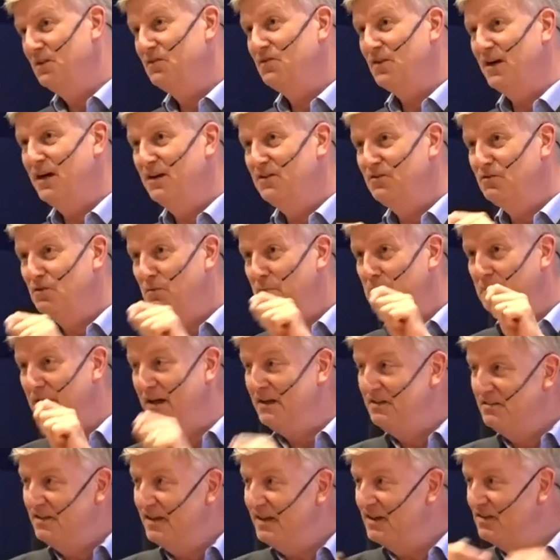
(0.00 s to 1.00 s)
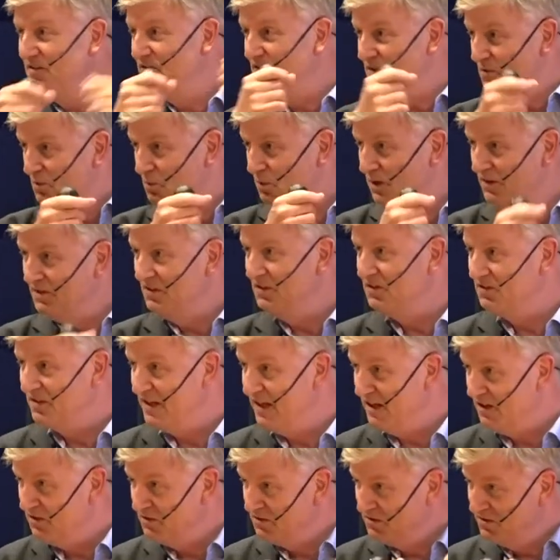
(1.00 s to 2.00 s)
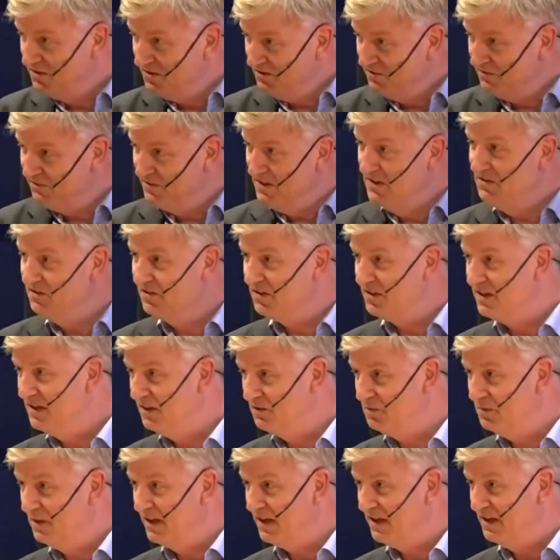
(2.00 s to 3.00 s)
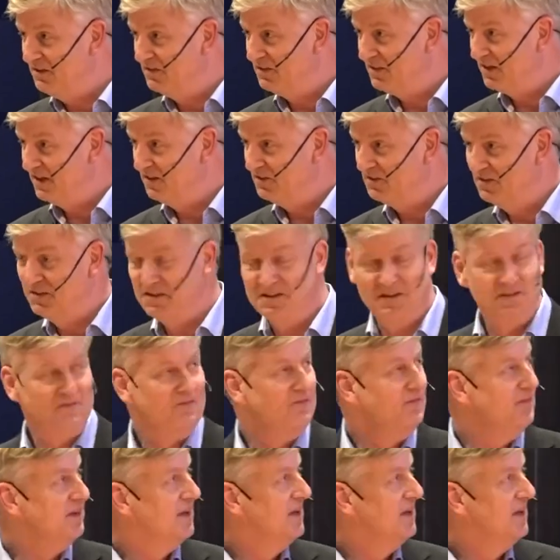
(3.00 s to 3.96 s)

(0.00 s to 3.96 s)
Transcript: we try to predict what is now the feature that we are interested in.